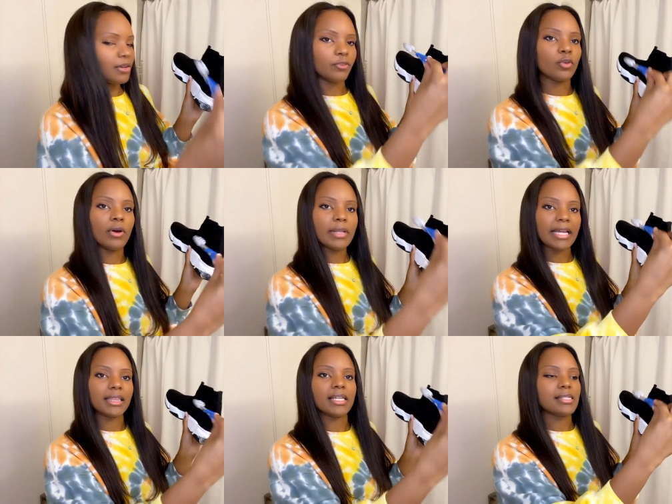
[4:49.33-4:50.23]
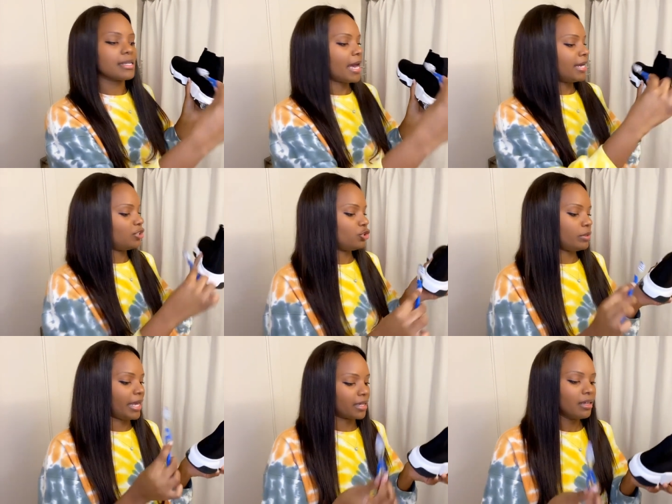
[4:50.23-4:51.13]
if you go like this and kind of do
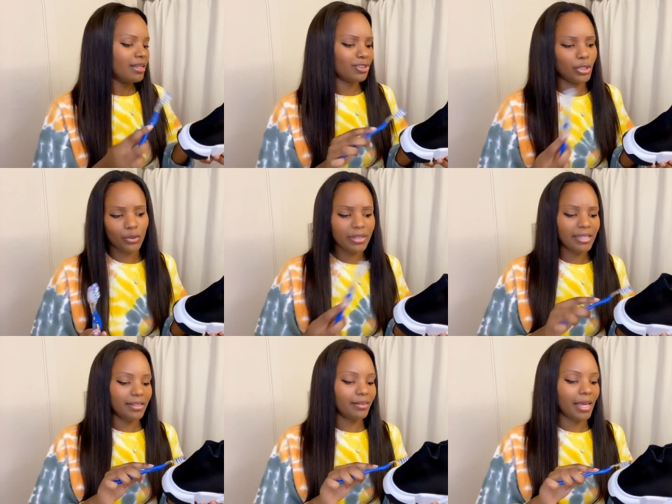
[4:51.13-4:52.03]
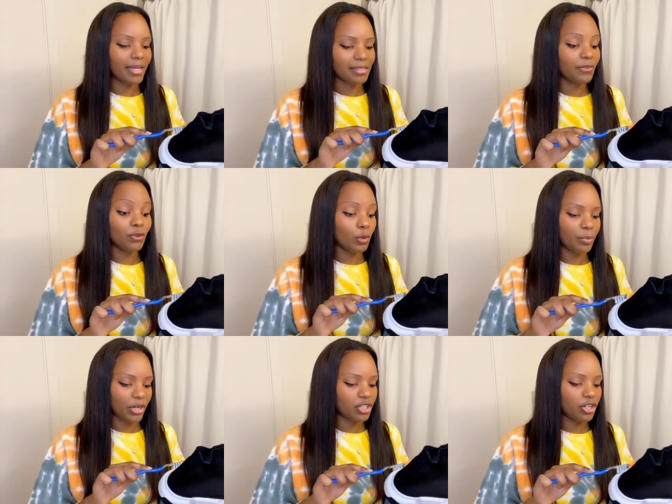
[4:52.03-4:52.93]
like literally like as if you were
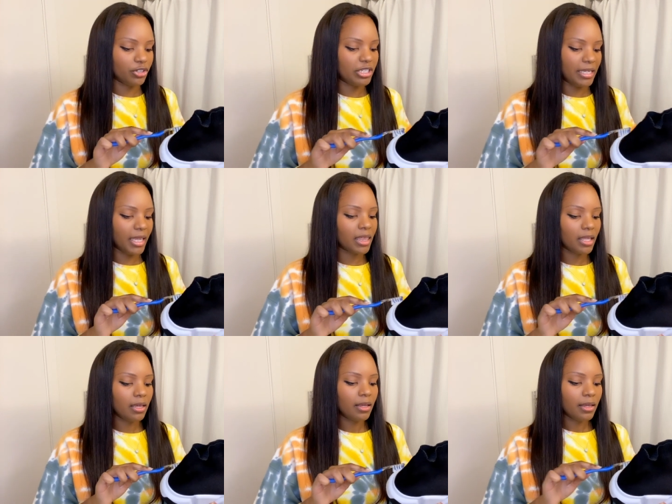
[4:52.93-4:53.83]
brushing your teeth,